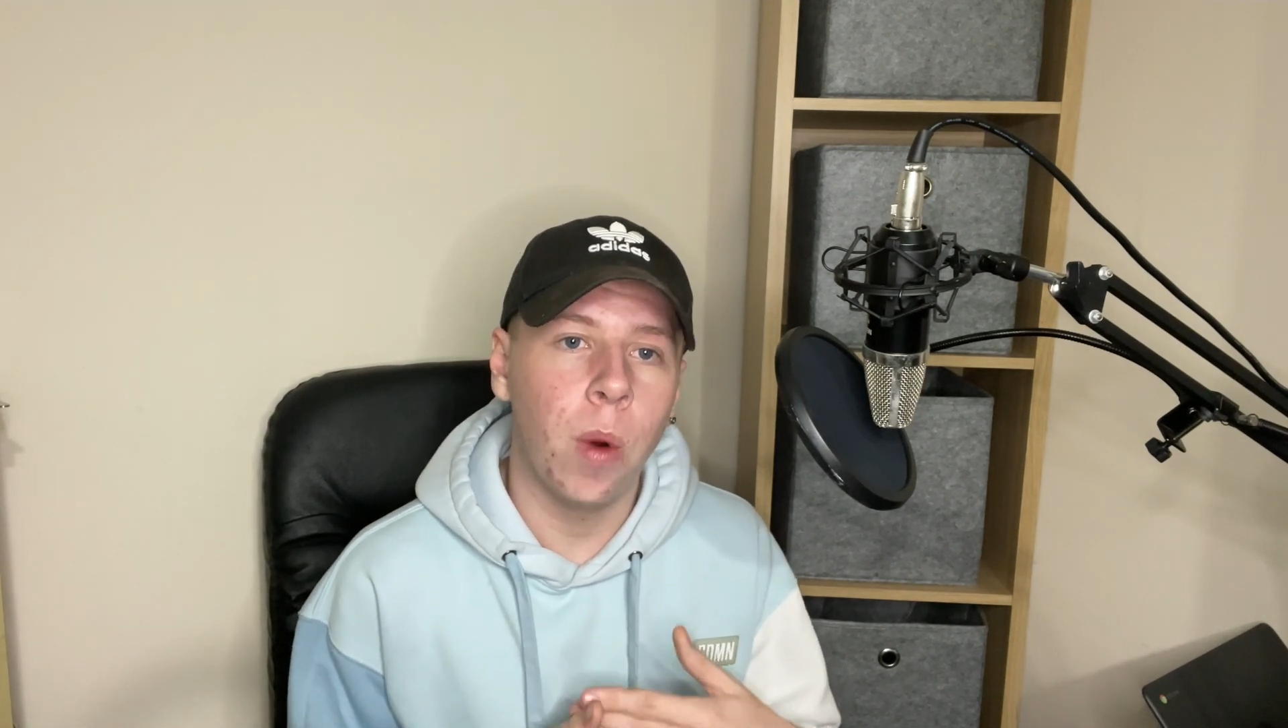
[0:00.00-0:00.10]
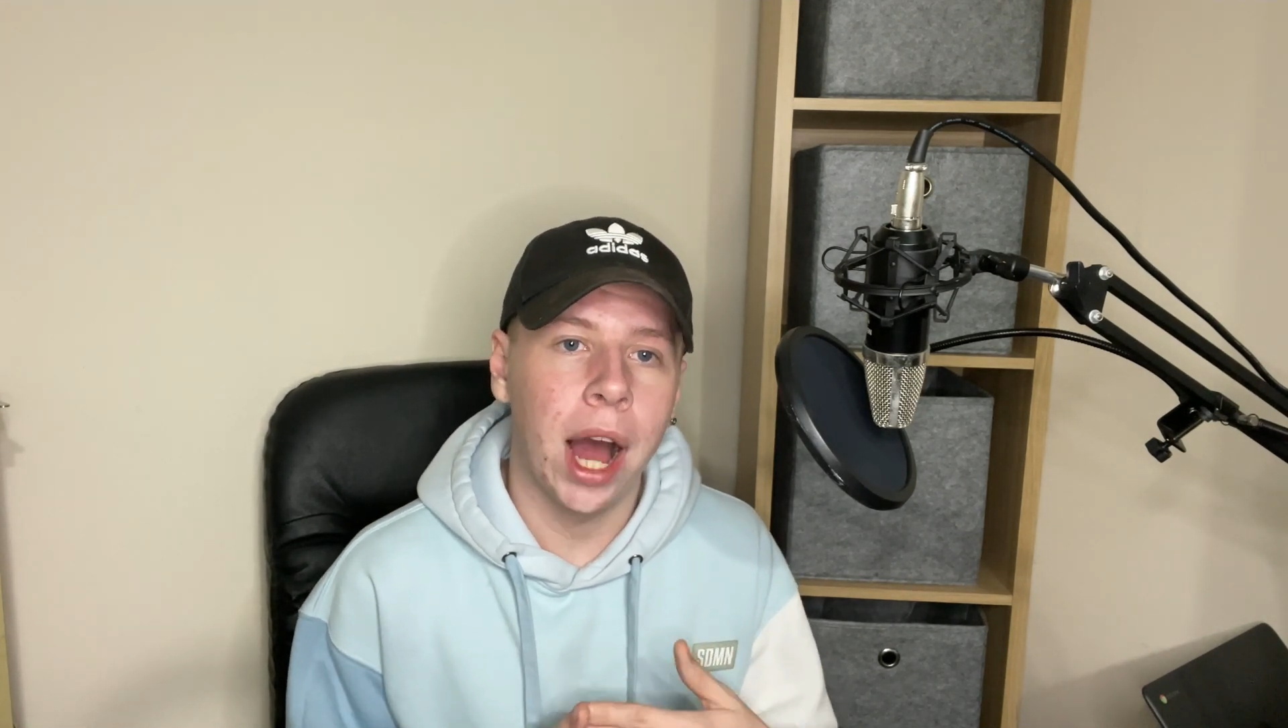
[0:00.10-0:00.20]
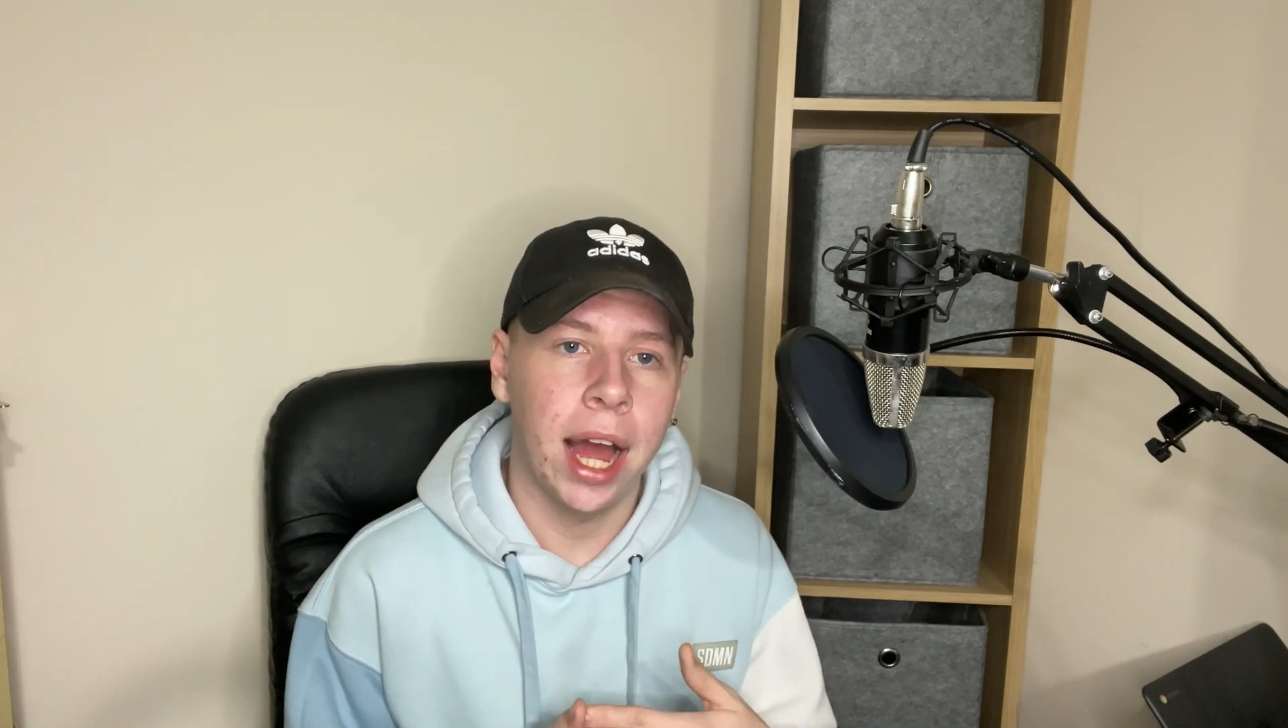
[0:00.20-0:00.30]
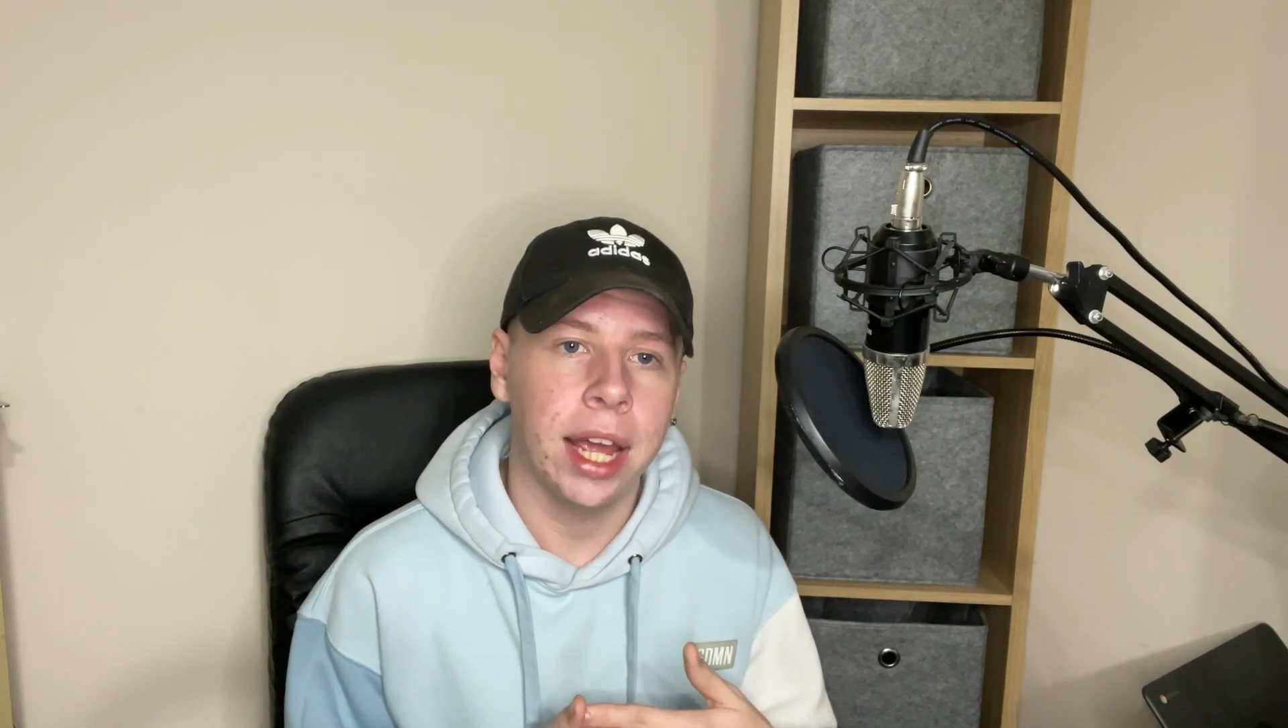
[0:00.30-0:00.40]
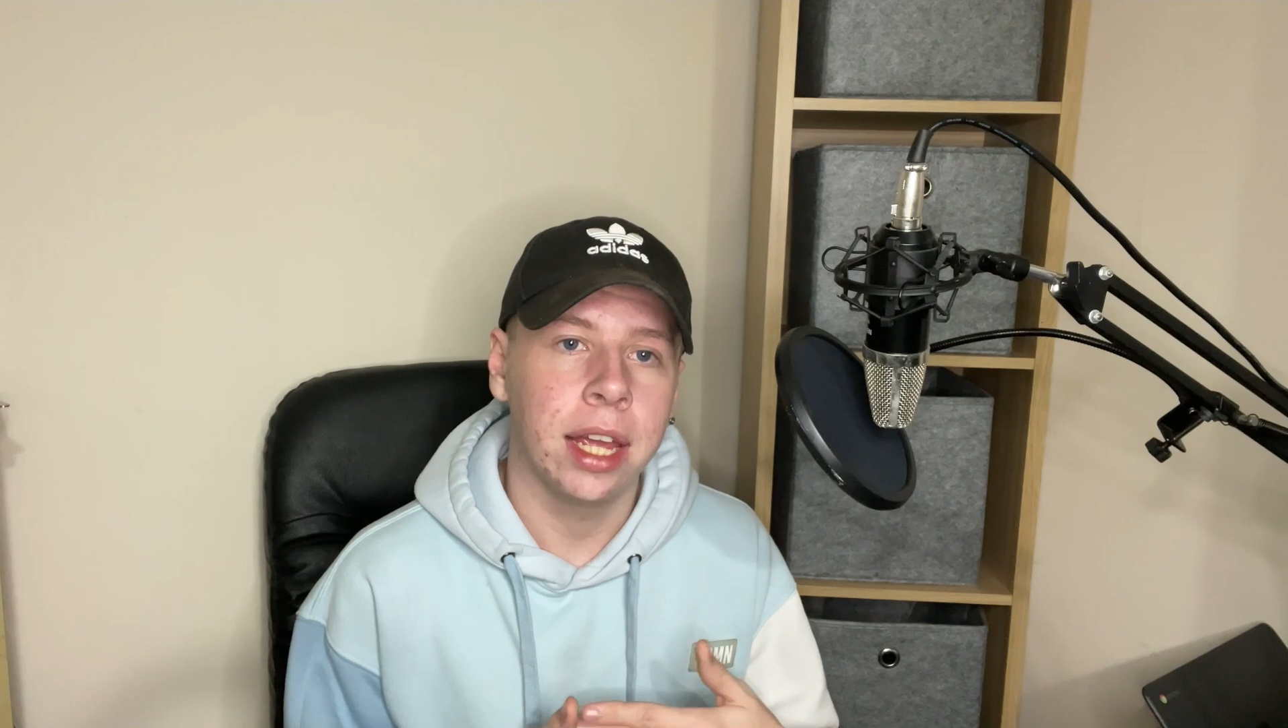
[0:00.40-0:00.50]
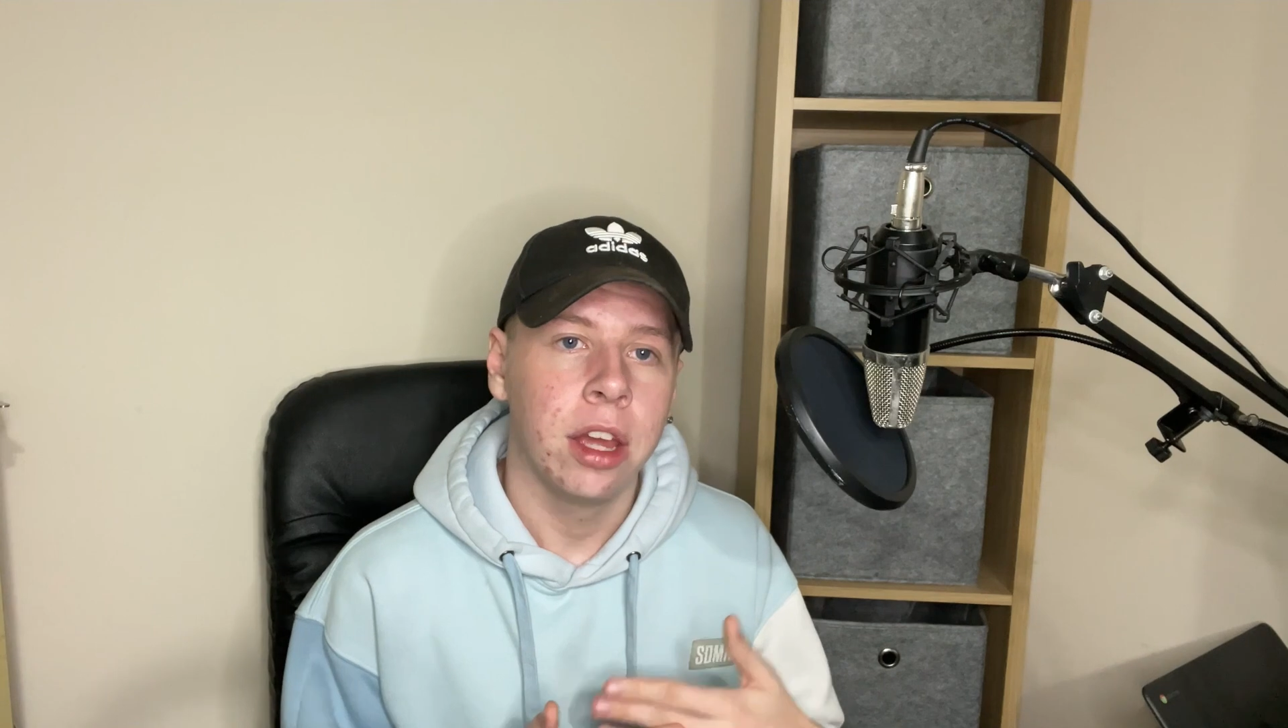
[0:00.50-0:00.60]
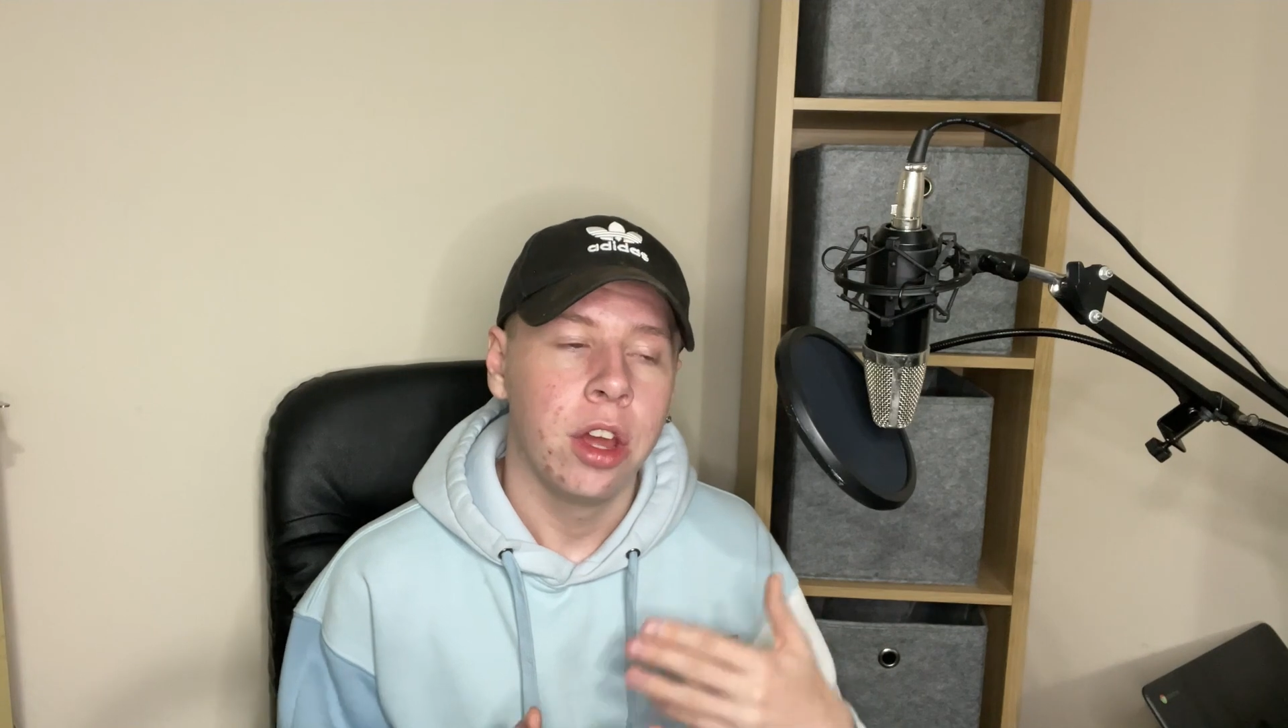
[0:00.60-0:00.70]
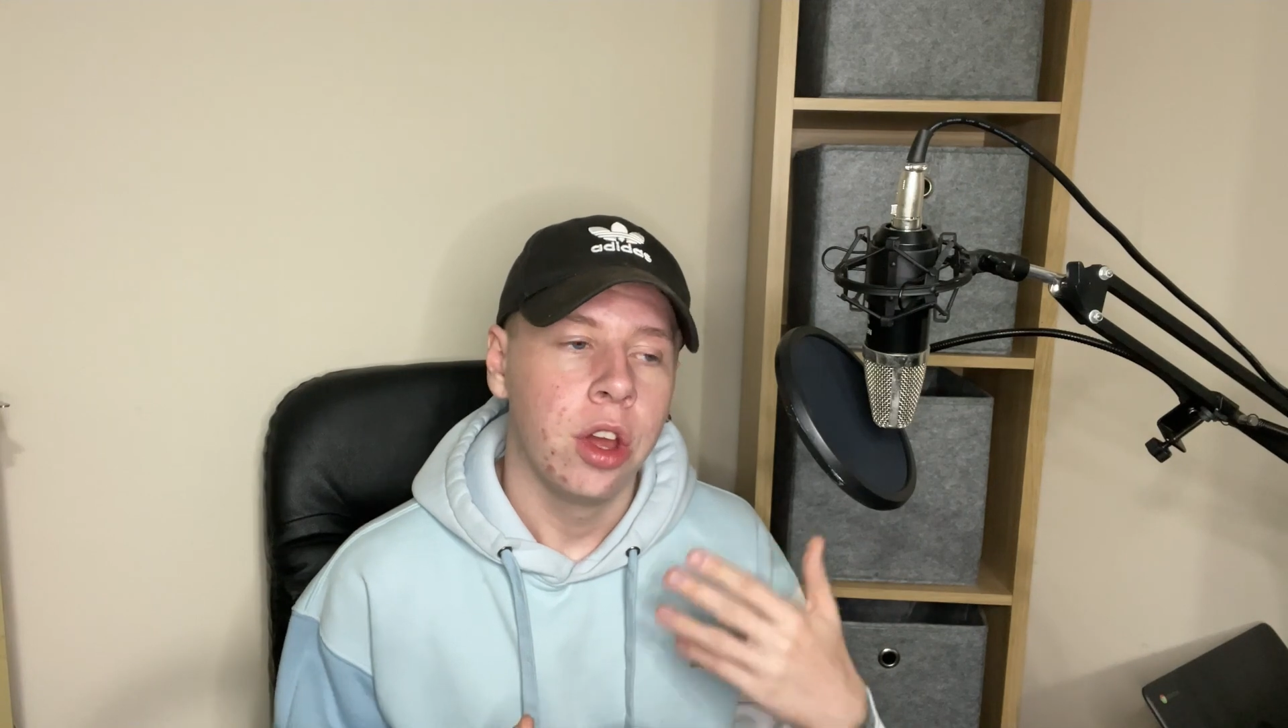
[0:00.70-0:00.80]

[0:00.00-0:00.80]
way.